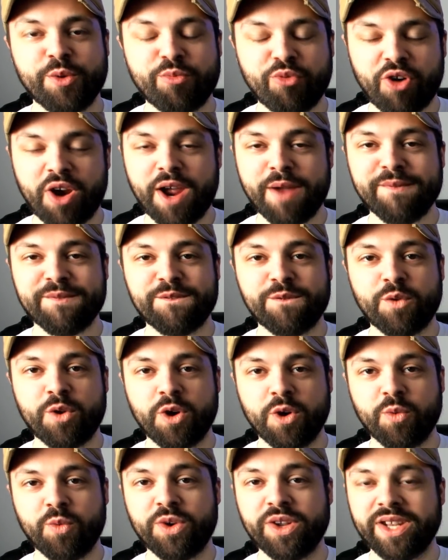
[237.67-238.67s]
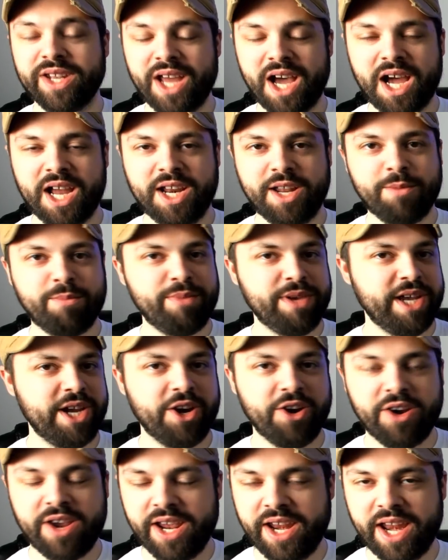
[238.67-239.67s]
Prime 4 will not
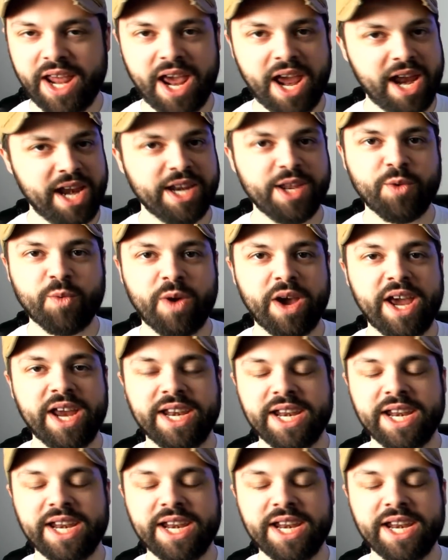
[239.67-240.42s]
appear in any way.